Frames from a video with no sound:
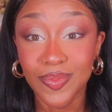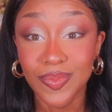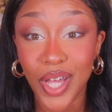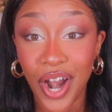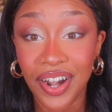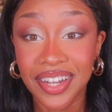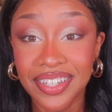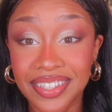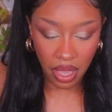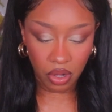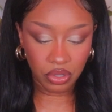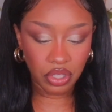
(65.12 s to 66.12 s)
sorry.
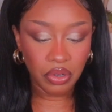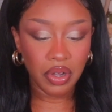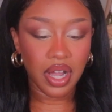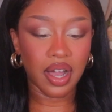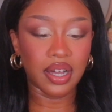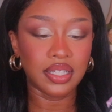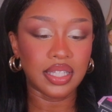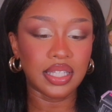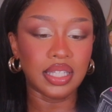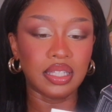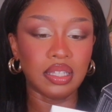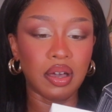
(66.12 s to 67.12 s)
I also got
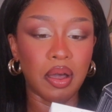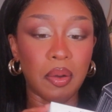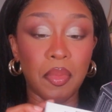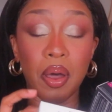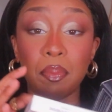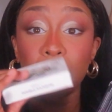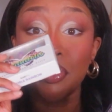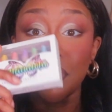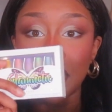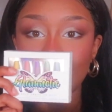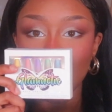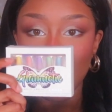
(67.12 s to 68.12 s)
some
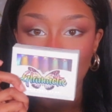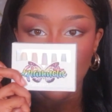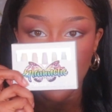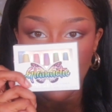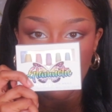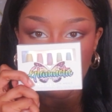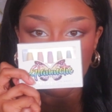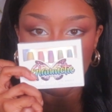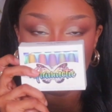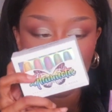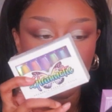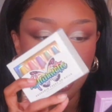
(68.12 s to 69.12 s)
press-on
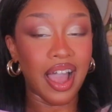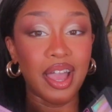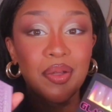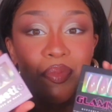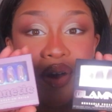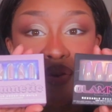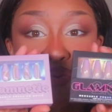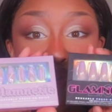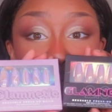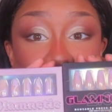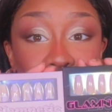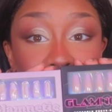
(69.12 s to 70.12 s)
nails. I'm
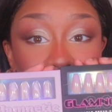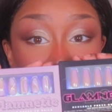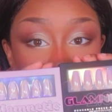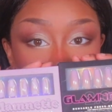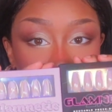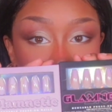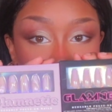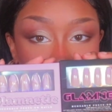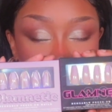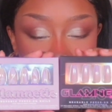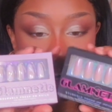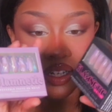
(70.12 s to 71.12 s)
really
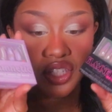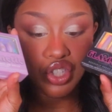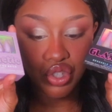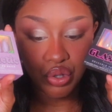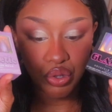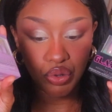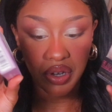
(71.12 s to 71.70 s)
excited to show you